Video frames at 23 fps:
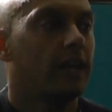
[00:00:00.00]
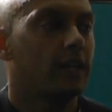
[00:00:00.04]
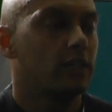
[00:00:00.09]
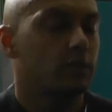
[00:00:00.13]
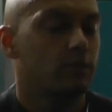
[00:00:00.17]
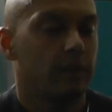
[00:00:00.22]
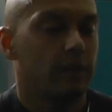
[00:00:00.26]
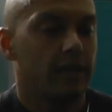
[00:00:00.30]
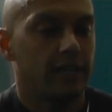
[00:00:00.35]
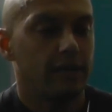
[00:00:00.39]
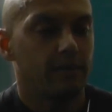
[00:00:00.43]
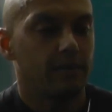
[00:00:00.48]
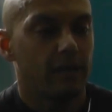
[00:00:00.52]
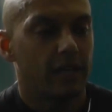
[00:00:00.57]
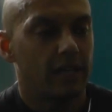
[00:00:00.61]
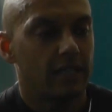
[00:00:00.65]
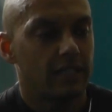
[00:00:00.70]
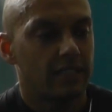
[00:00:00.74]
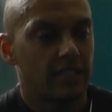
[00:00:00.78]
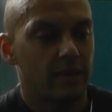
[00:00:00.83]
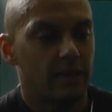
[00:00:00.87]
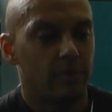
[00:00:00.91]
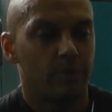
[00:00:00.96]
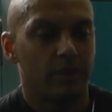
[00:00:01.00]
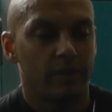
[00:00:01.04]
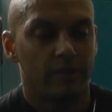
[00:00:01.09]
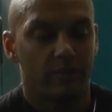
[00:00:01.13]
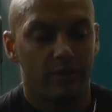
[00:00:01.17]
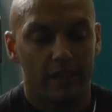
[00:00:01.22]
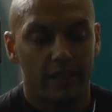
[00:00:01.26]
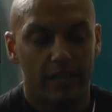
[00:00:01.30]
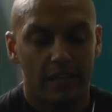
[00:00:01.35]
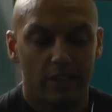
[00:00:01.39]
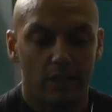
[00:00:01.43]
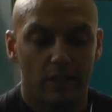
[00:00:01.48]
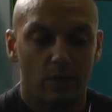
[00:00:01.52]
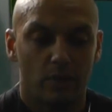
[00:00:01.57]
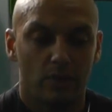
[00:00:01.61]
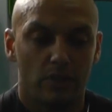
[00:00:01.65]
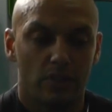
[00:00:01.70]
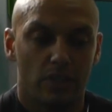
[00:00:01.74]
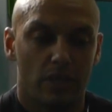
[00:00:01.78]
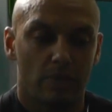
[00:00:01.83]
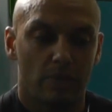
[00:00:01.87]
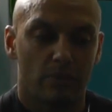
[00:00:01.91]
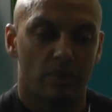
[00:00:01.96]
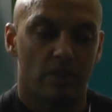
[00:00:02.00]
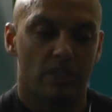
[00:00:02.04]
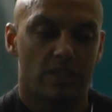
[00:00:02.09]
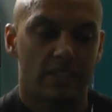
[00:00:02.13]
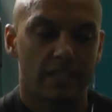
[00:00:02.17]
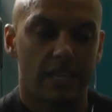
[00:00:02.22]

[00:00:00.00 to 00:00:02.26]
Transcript: that's my tip for you in terms of the